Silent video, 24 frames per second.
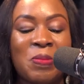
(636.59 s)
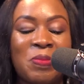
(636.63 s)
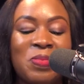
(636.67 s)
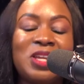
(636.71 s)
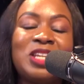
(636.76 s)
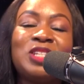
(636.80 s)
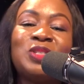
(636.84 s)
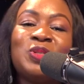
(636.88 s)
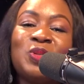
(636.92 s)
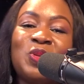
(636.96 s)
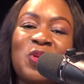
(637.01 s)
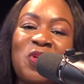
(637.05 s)

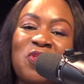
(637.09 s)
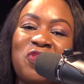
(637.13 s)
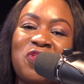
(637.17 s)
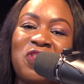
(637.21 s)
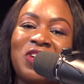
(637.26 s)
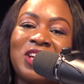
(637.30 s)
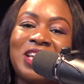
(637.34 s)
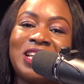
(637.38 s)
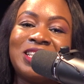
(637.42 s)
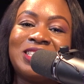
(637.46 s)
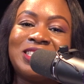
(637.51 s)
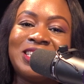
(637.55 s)
Please do not
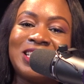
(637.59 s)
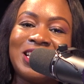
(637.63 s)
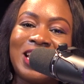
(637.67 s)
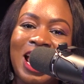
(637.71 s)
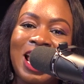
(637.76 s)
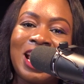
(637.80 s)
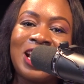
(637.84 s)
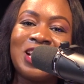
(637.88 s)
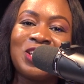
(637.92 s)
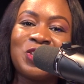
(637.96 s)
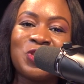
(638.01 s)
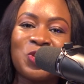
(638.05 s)
forget to
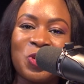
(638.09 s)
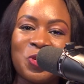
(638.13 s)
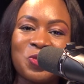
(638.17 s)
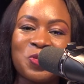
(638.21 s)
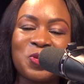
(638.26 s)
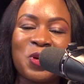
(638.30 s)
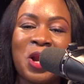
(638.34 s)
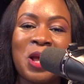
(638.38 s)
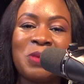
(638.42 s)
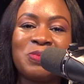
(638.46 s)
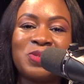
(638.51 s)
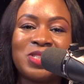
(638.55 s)
like,
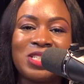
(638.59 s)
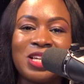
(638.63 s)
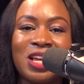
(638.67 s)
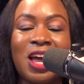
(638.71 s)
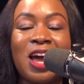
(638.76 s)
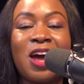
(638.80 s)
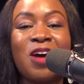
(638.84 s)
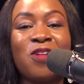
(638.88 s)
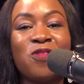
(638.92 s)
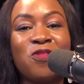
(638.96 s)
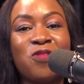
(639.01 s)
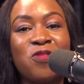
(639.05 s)
subscribe,
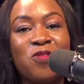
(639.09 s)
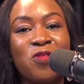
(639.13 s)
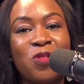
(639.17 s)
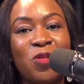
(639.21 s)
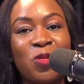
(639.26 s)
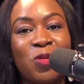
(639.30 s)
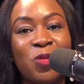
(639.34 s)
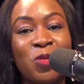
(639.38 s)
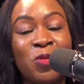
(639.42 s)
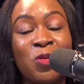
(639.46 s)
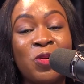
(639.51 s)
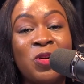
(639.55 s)
share, and
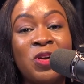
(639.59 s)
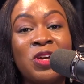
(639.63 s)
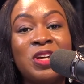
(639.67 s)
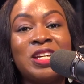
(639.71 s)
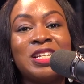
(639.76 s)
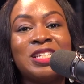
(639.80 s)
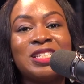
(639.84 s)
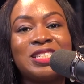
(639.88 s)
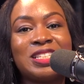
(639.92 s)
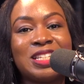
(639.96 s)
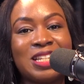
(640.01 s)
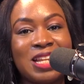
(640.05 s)
follow
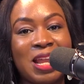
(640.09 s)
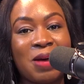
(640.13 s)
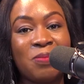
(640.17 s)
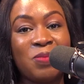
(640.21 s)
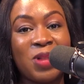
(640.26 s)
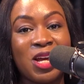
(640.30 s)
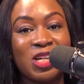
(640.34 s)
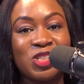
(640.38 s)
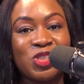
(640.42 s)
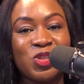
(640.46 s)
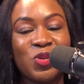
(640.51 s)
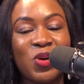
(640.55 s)

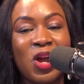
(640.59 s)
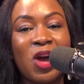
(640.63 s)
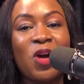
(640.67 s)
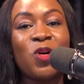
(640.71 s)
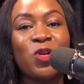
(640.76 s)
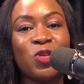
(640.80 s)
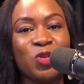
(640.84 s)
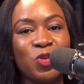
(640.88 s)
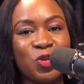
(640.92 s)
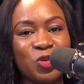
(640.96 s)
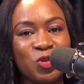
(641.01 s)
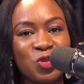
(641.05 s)
SYNLAB Nigeria
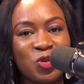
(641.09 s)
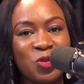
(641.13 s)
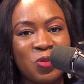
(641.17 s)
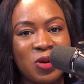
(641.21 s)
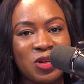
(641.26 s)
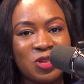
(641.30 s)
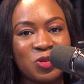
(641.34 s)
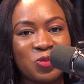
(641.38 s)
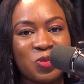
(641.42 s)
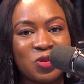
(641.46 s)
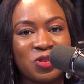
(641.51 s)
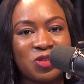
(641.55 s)
on
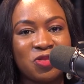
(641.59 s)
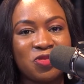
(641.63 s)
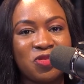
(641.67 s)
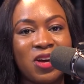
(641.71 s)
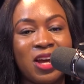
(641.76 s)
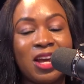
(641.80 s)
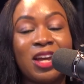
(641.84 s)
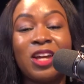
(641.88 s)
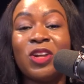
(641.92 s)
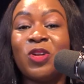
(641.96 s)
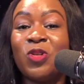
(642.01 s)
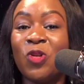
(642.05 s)
YouTube and
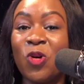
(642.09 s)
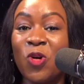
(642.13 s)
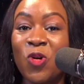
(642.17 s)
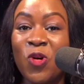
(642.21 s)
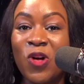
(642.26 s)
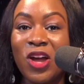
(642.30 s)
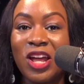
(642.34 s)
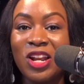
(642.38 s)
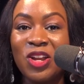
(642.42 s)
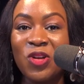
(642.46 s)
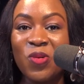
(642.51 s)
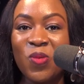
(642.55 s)
Spotify. Don't
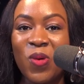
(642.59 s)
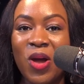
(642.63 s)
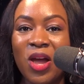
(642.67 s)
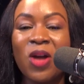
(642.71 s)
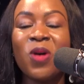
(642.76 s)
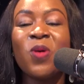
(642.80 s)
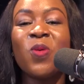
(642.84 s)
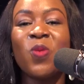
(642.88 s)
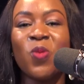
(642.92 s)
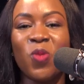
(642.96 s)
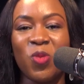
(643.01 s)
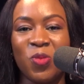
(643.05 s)
go
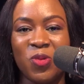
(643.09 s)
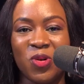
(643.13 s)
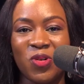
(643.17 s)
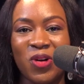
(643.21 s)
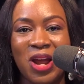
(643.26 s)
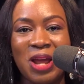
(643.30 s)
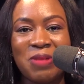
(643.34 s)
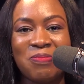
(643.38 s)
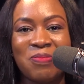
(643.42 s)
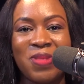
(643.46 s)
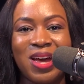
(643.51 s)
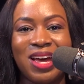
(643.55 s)
anywhere. We'll be
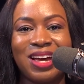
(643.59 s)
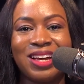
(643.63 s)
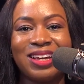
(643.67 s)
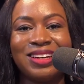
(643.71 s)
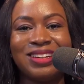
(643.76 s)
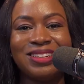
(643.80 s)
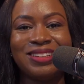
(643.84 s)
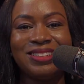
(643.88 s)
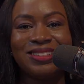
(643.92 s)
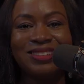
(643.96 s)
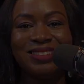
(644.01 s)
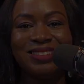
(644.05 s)
right back.